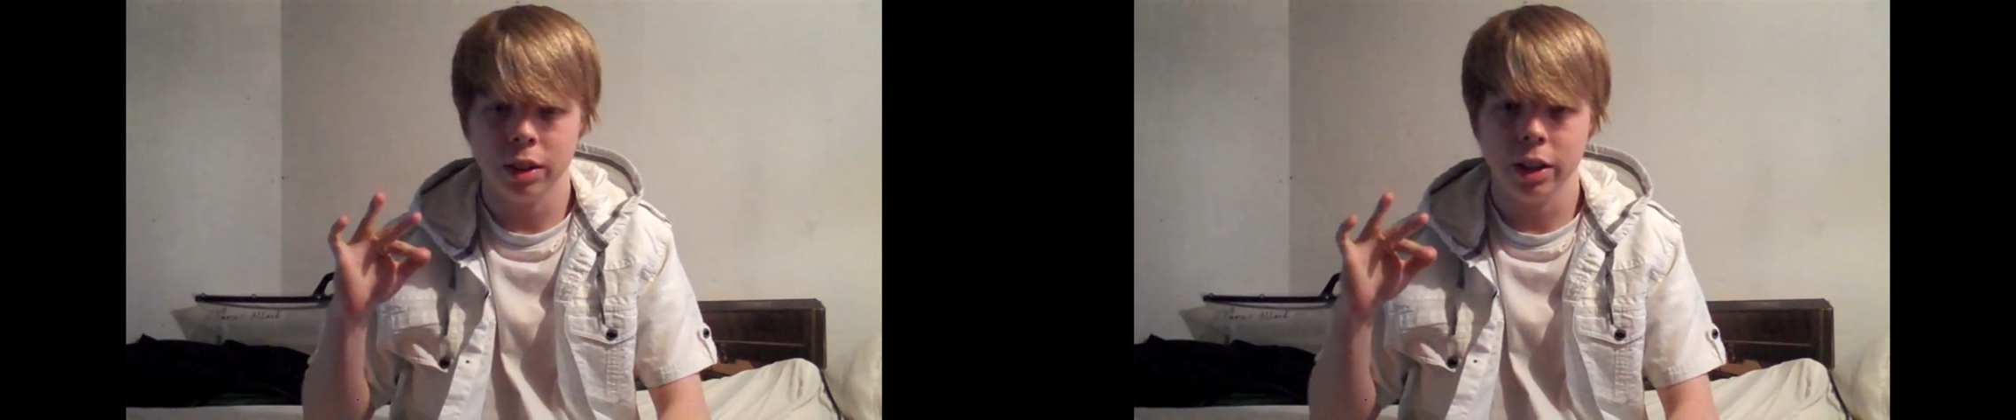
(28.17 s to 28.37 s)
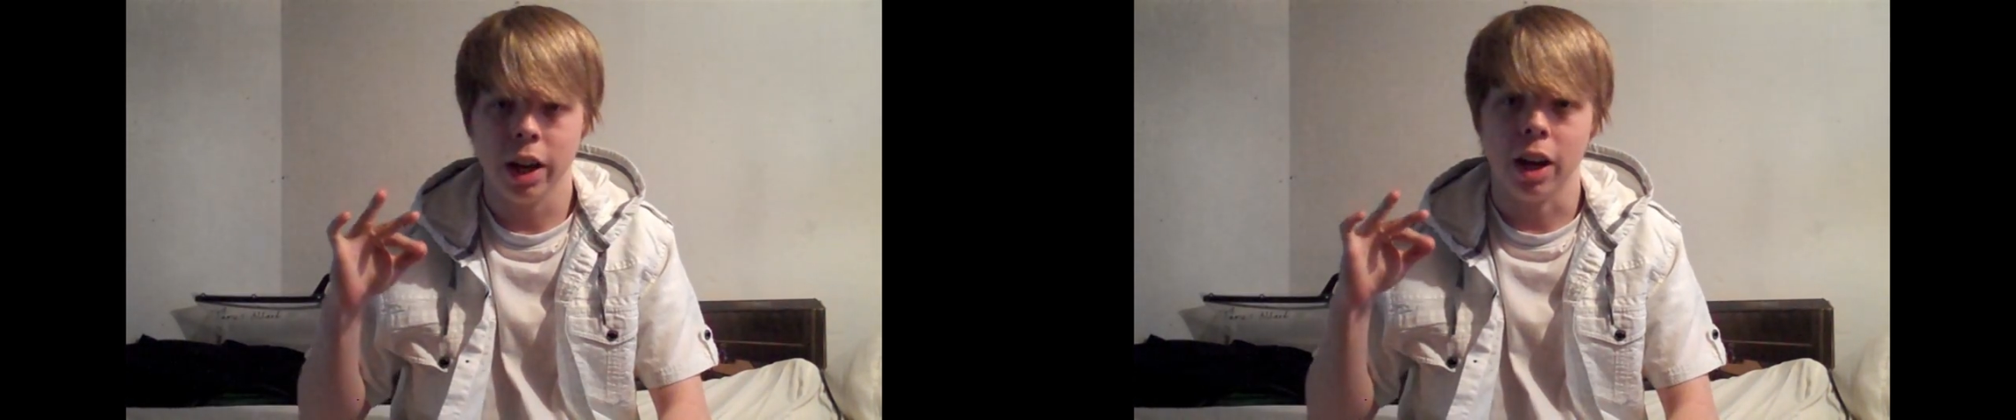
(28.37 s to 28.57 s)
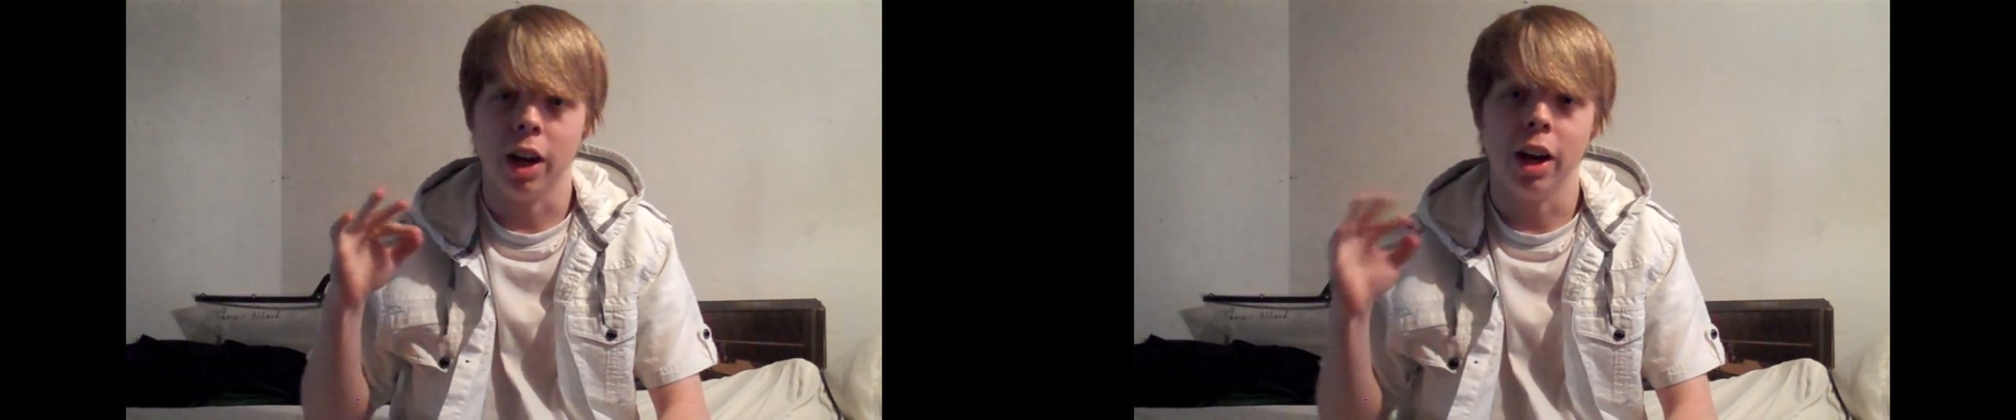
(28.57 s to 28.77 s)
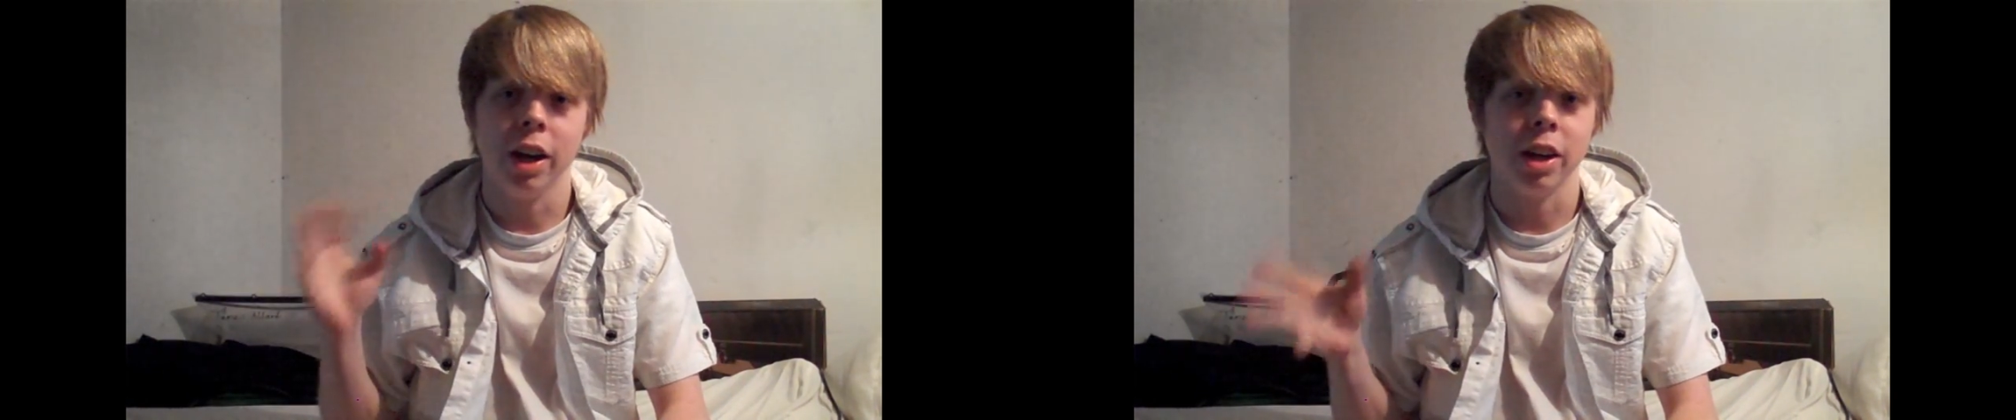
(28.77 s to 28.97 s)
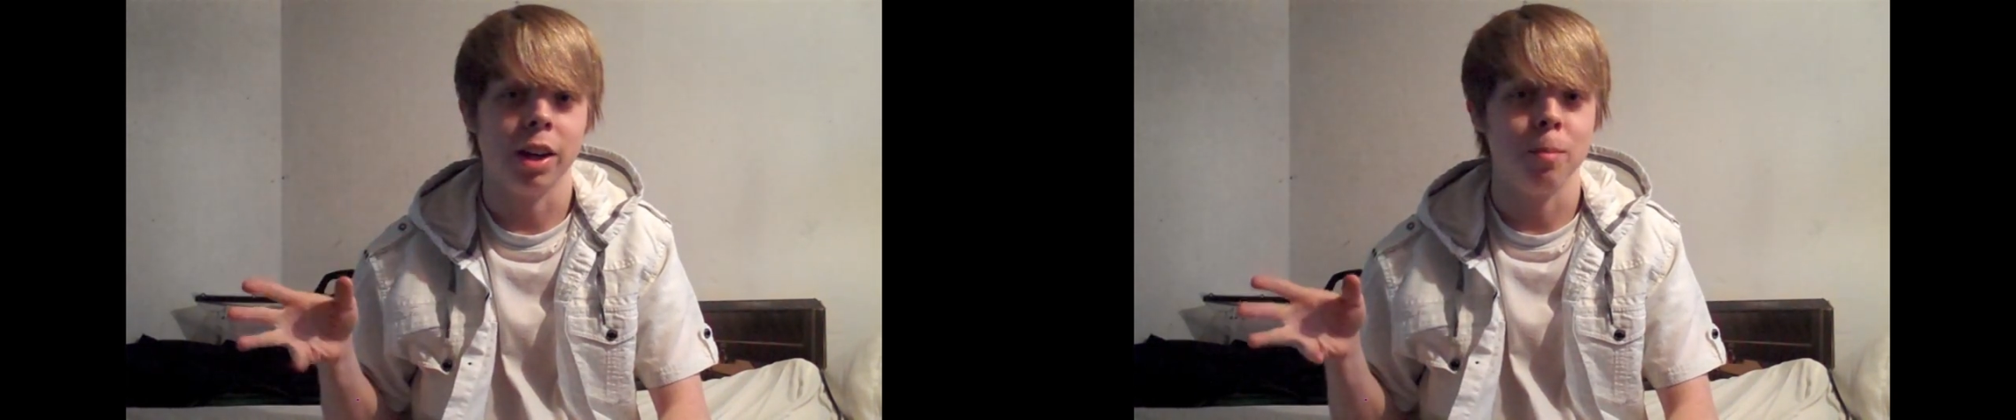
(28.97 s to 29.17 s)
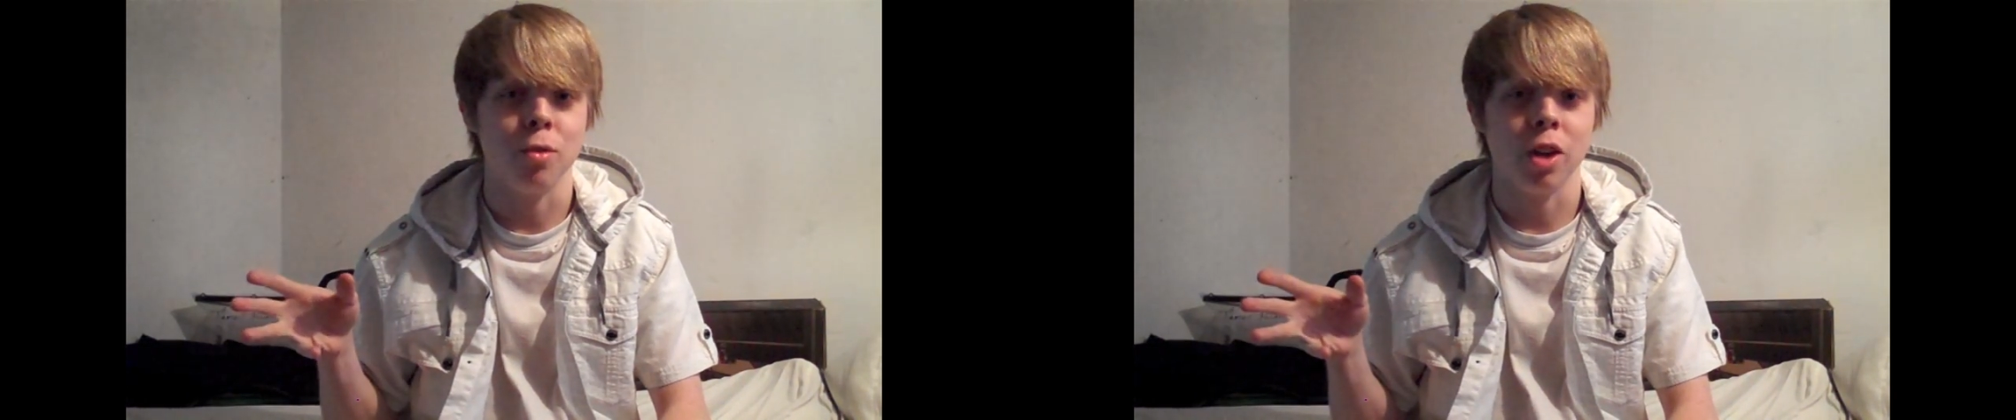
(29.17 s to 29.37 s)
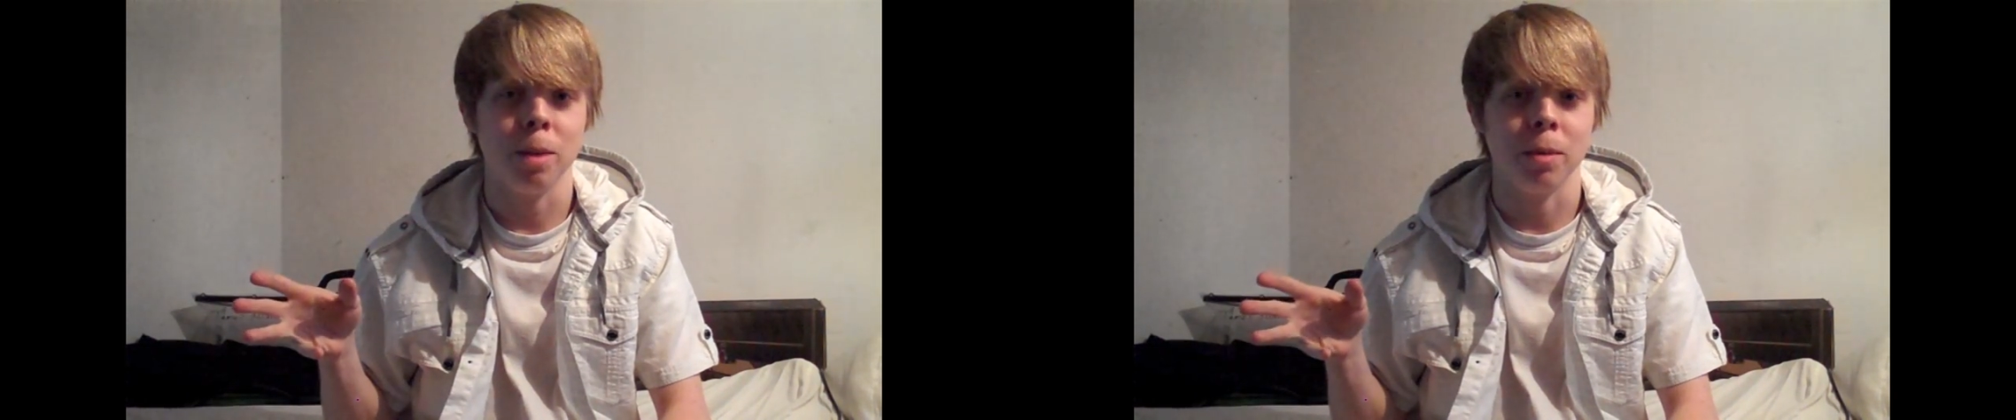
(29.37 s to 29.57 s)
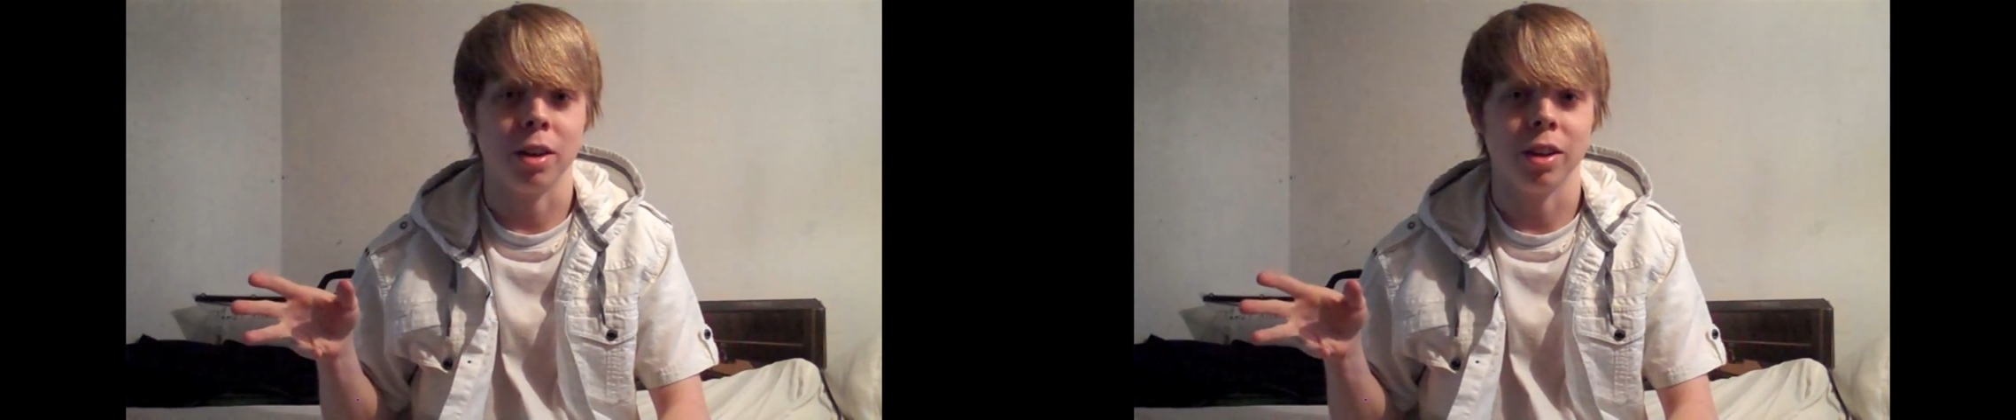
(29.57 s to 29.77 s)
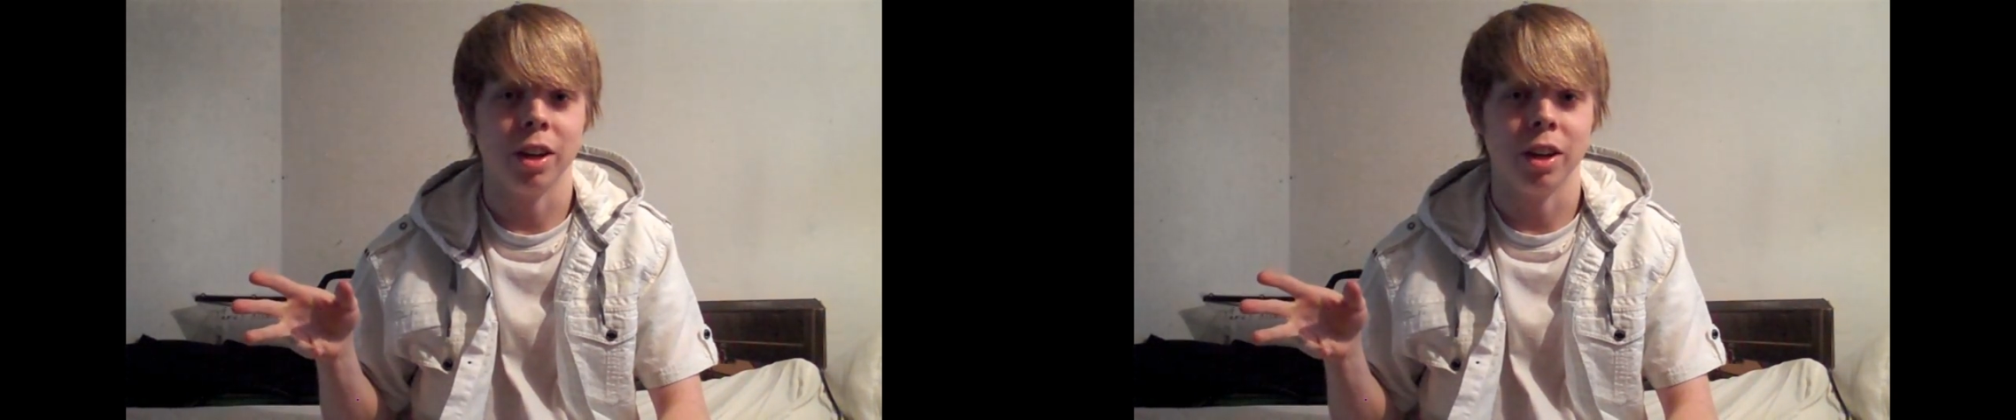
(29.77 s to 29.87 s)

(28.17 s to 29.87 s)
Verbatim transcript: Yeah, hi, I'm Jamie.